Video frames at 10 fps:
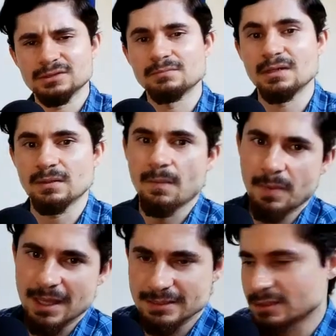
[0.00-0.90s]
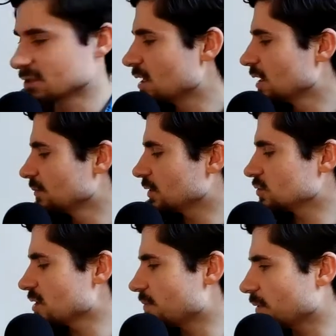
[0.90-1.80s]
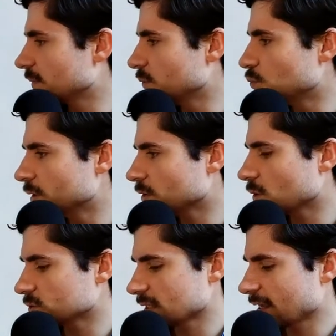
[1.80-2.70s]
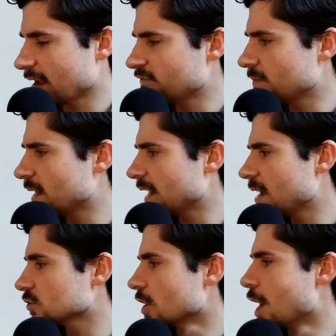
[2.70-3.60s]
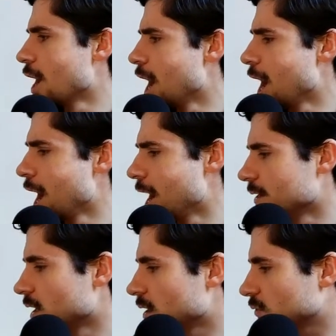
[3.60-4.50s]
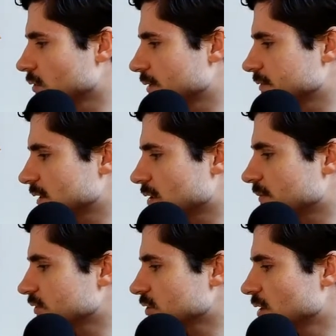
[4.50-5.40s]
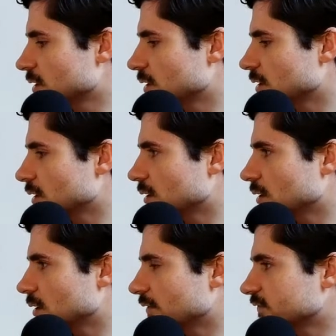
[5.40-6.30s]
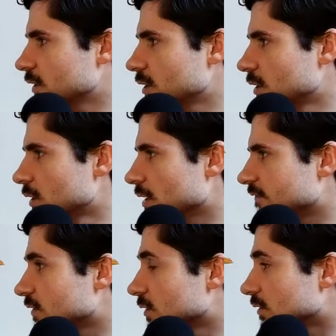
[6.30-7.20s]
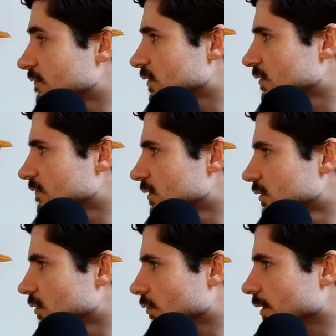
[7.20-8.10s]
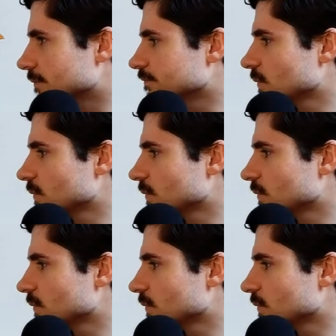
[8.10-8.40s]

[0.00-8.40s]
some other places because they're probably weirdos like everybody else. Hey. Hold on, let me see how much I've done. Okay.